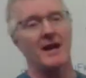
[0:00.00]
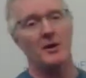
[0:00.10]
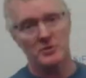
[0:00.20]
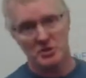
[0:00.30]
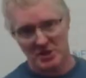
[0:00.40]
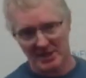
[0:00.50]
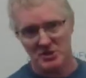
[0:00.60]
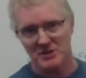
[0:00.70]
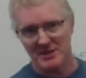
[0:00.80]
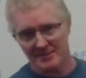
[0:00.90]
I would
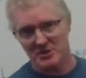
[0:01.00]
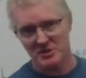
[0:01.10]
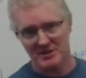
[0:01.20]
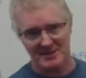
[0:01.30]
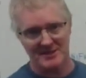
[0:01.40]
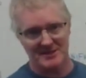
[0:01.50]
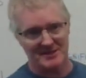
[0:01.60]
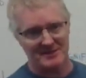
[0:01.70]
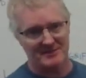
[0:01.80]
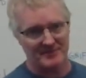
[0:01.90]
change the image
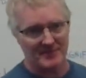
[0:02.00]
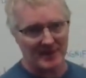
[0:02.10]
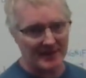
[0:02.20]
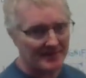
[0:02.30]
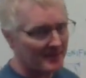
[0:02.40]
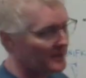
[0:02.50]
distance. Okay?